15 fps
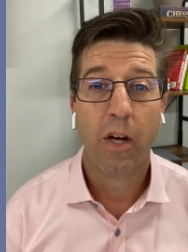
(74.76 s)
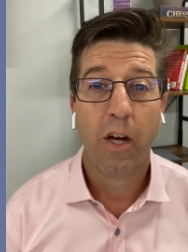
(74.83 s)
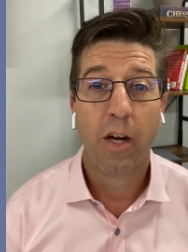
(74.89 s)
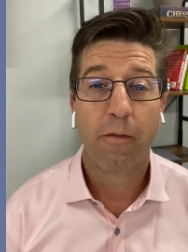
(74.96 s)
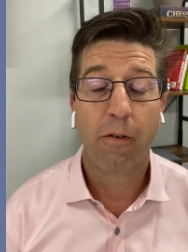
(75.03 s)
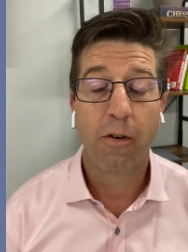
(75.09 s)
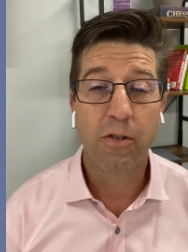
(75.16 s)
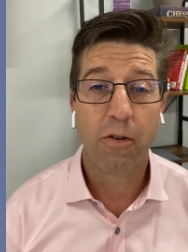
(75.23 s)

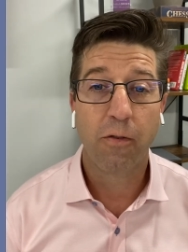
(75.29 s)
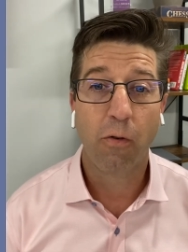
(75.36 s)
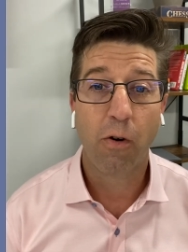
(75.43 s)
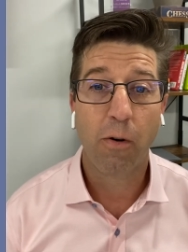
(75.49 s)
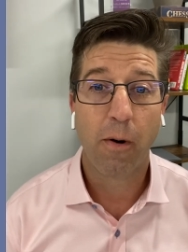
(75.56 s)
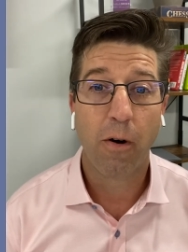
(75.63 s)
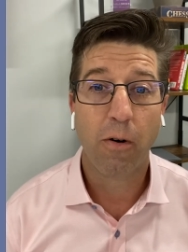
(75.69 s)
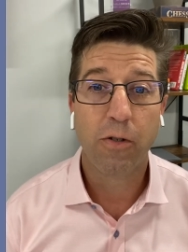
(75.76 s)
First and
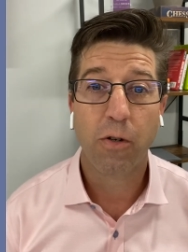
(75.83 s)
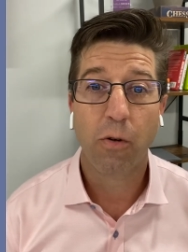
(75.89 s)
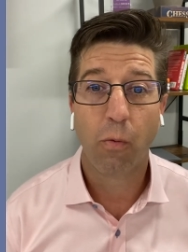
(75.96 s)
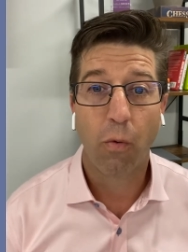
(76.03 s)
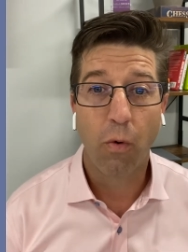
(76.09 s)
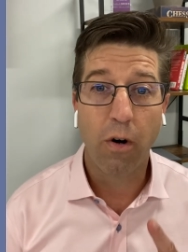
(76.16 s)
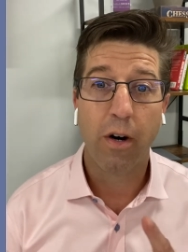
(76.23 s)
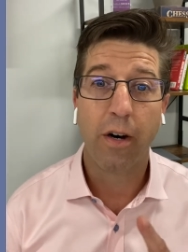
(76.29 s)
foremost,
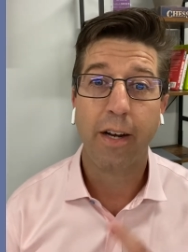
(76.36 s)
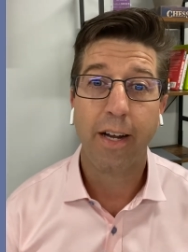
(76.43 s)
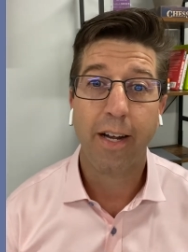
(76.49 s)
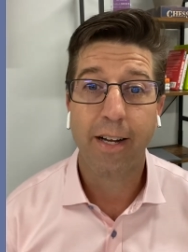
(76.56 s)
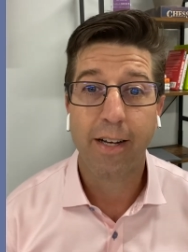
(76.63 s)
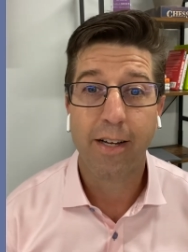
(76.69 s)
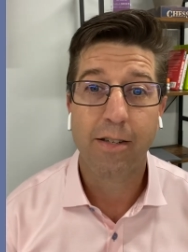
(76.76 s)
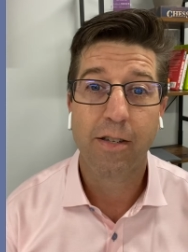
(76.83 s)
one
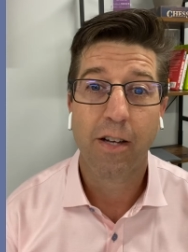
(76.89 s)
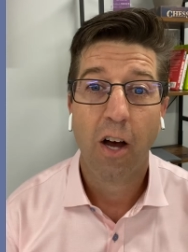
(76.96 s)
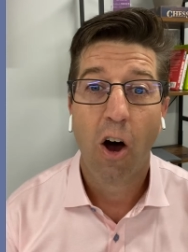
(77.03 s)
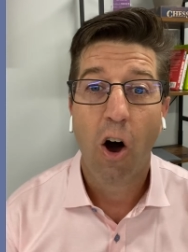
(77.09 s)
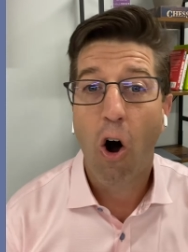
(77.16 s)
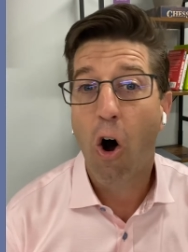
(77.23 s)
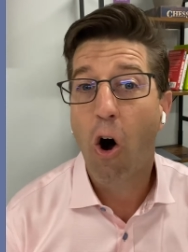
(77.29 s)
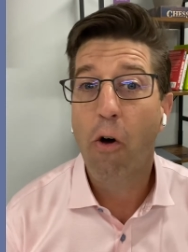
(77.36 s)
is
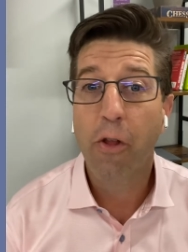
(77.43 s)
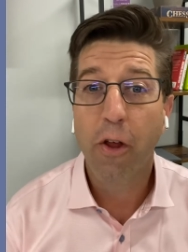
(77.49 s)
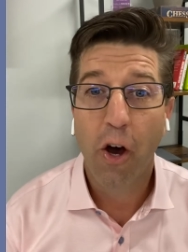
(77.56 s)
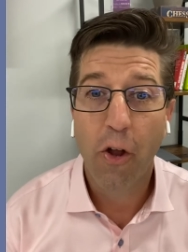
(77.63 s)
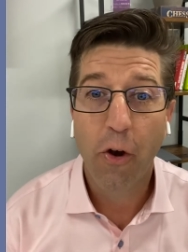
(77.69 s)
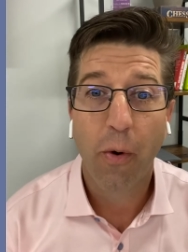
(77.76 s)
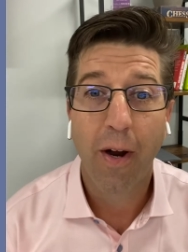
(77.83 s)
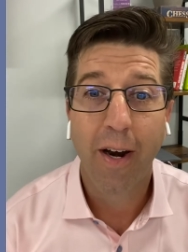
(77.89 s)
all the
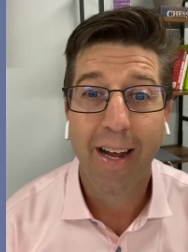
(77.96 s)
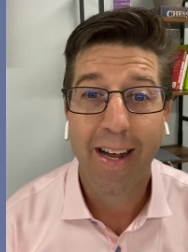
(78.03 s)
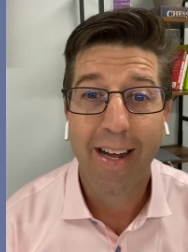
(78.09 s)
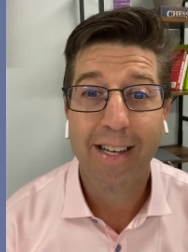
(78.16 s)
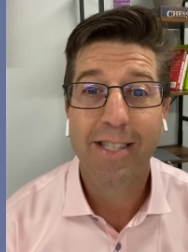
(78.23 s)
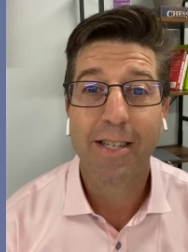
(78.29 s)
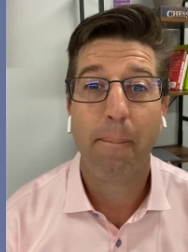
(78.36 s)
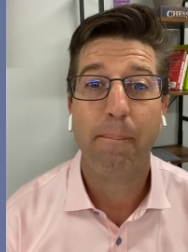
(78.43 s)
underwriting
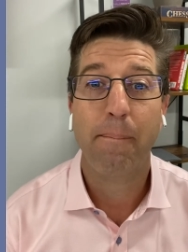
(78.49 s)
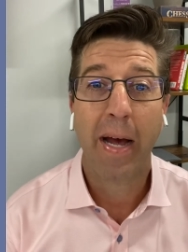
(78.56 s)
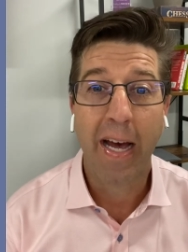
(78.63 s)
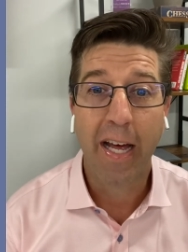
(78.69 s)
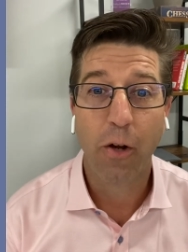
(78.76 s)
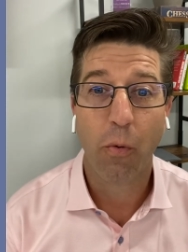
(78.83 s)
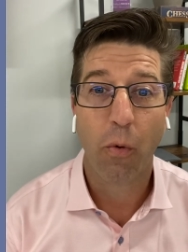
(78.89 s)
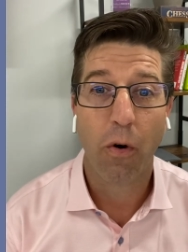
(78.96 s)
is
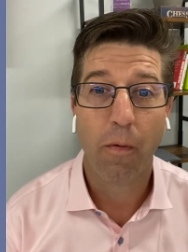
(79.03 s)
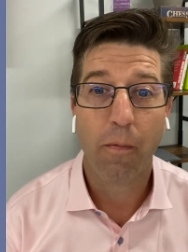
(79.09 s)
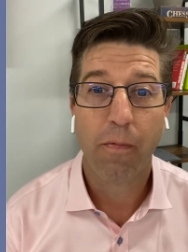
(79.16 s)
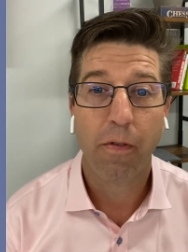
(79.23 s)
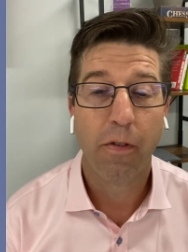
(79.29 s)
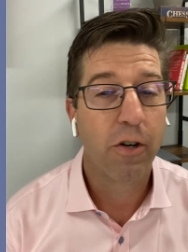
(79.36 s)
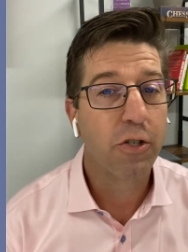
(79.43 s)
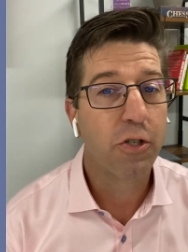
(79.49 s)
manual.
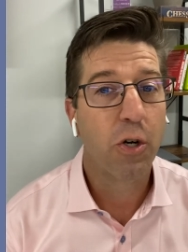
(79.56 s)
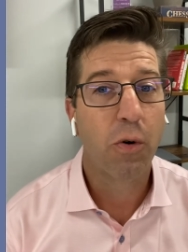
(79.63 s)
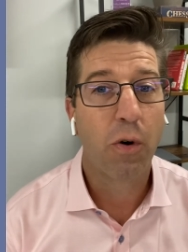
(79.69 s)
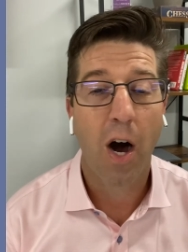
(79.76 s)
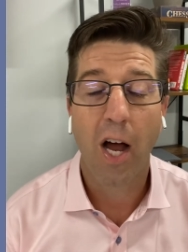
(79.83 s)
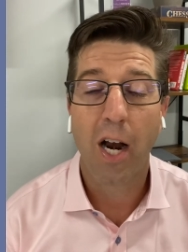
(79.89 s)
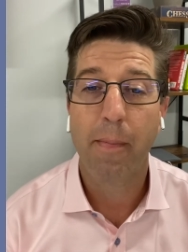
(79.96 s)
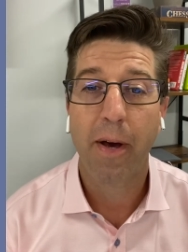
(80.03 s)
There's no
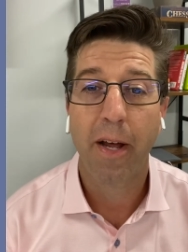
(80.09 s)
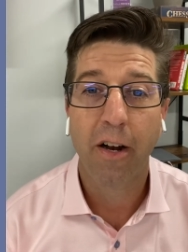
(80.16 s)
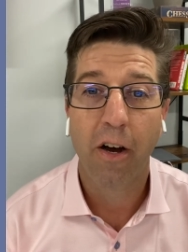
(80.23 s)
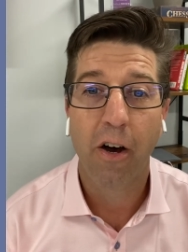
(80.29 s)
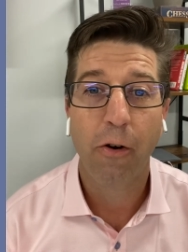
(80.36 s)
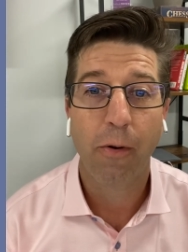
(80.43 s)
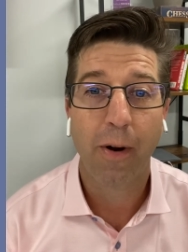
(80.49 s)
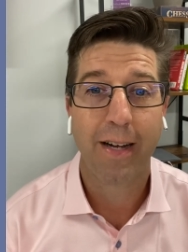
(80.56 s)
automated
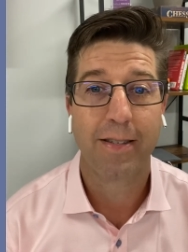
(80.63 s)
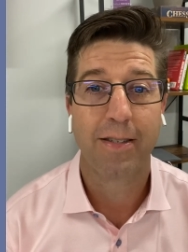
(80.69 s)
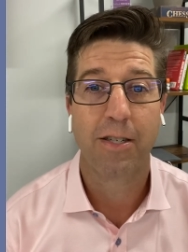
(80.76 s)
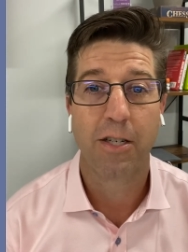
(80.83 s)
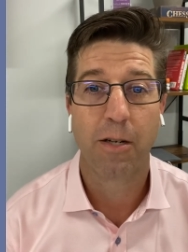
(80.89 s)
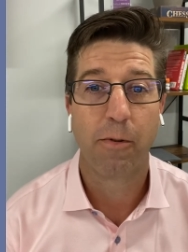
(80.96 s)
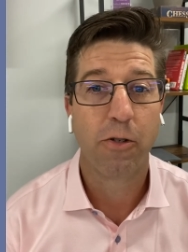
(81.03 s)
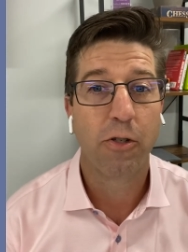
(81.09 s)
underwriting
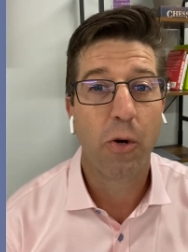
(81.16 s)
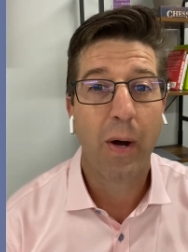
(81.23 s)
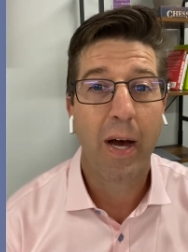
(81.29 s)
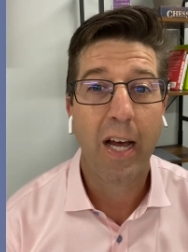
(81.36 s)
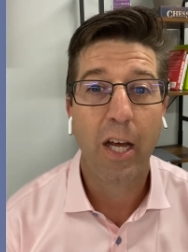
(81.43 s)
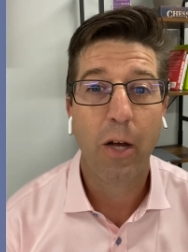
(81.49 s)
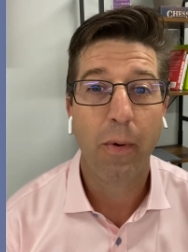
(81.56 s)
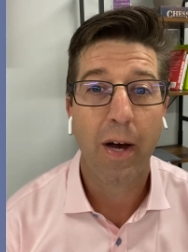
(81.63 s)
system. There's no
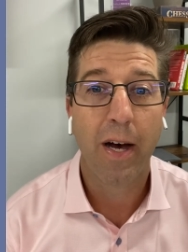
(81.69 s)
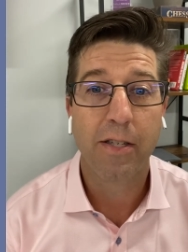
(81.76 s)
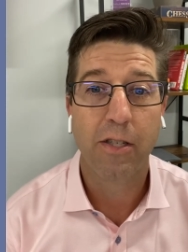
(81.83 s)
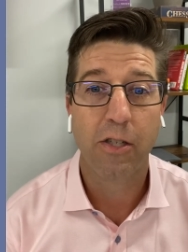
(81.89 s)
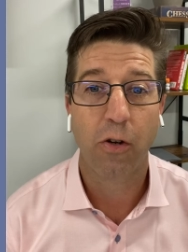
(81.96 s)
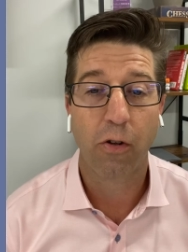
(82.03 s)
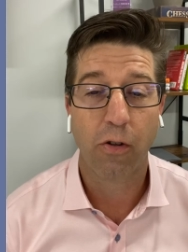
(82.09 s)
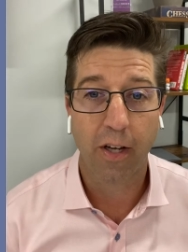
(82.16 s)
AUS.
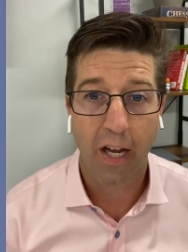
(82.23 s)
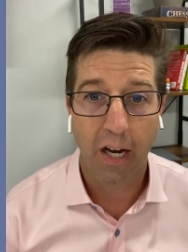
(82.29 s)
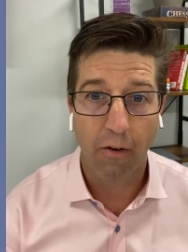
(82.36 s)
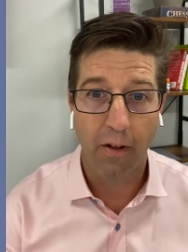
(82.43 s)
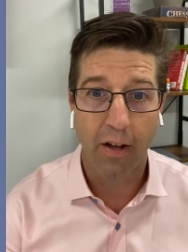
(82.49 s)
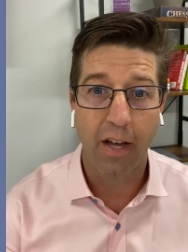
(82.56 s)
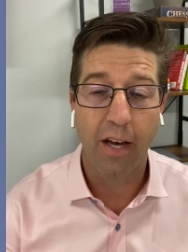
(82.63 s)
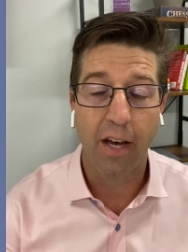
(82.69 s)
You click
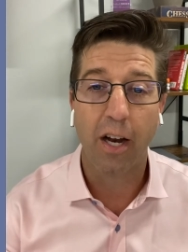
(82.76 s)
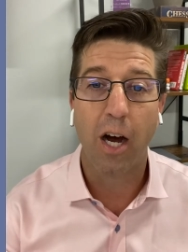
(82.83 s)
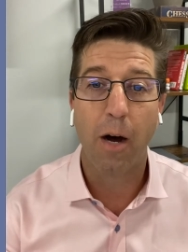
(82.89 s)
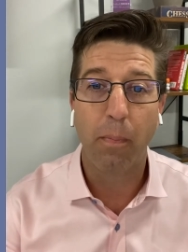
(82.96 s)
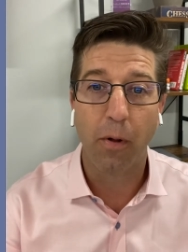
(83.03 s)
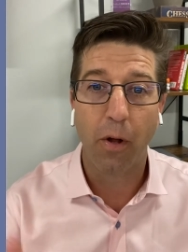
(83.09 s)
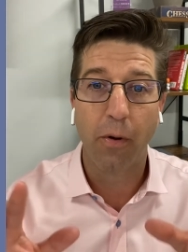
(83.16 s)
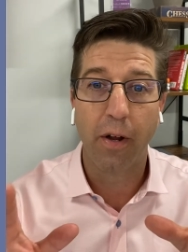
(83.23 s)
everything in,
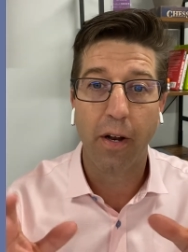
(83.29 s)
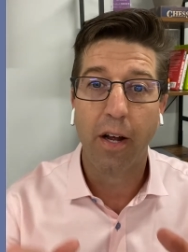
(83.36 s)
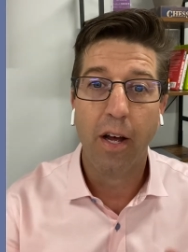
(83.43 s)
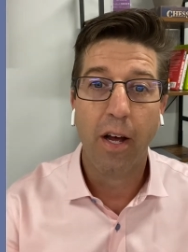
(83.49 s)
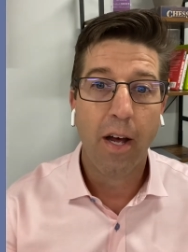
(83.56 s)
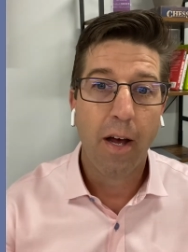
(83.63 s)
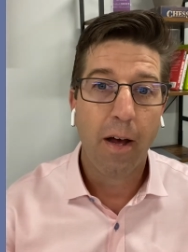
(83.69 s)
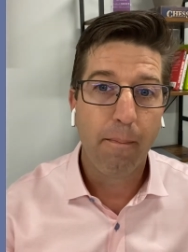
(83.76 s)
upload it,
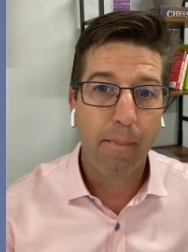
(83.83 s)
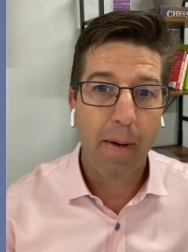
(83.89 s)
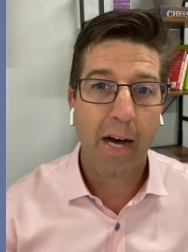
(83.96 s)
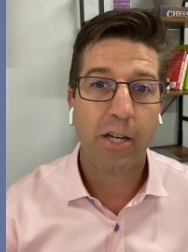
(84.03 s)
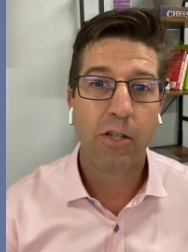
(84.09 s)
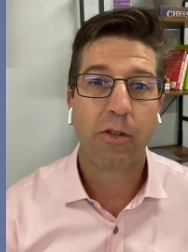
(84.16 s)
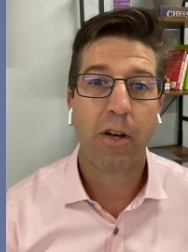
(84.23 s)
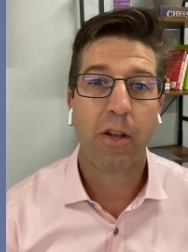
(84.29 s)

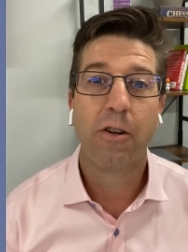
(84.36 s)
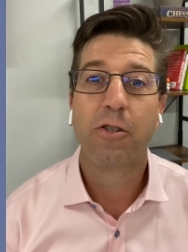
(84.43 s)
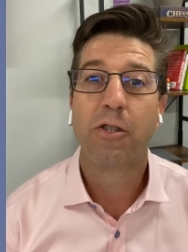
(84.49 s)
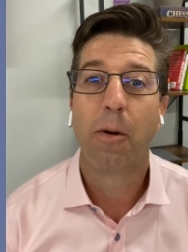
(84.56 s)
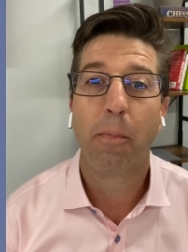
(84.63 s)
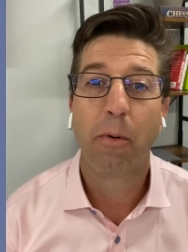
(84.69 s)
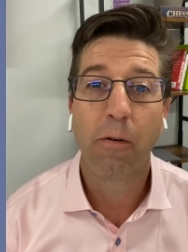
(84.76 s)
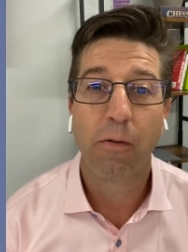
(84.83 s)
magically there's
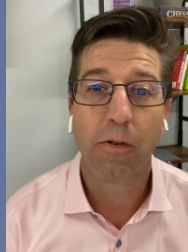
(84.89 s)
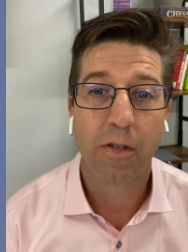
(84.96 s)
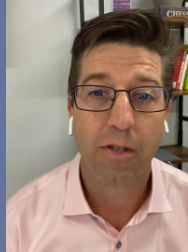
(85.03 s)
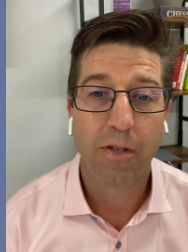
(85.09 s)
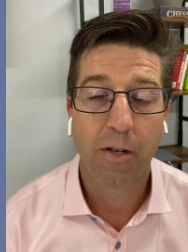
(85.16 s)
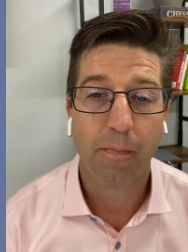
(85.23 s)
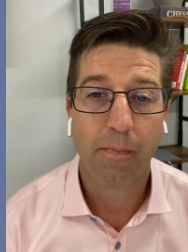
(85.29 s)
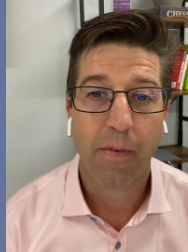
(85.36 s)
an approval
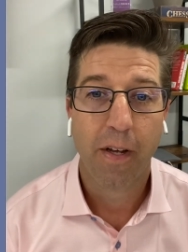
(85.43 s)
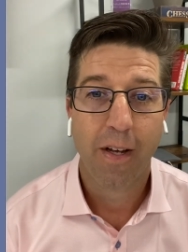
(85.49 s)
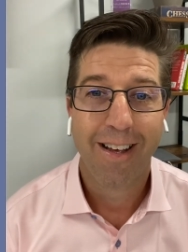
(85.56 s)
system.